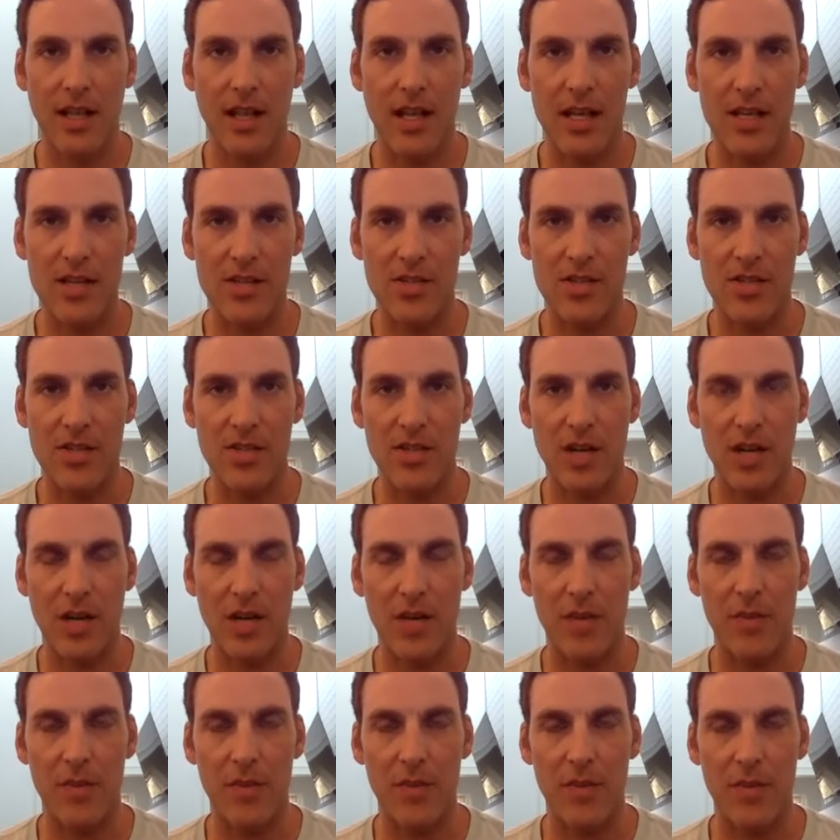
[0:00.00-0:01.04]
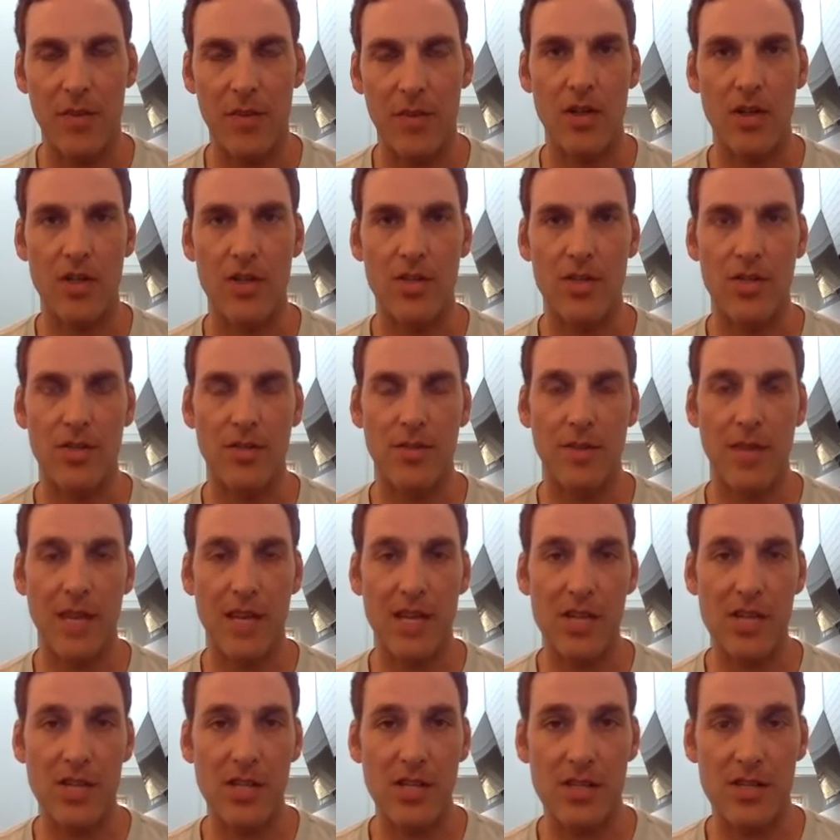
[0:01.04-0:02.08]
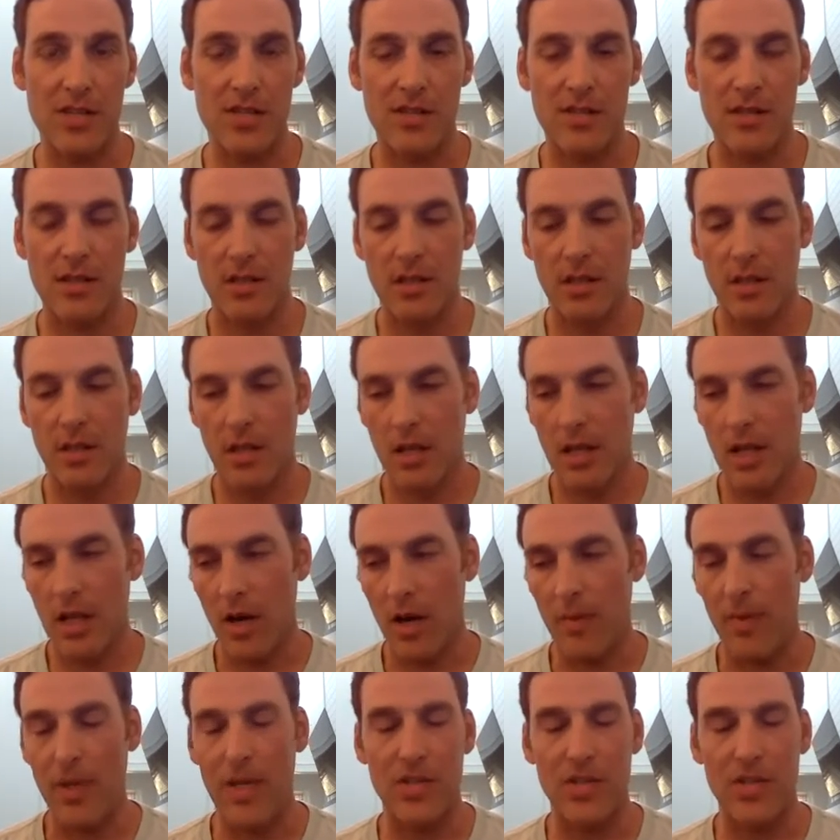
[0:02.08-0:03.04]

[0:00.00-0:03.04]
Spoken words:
Is to help encourage patients, help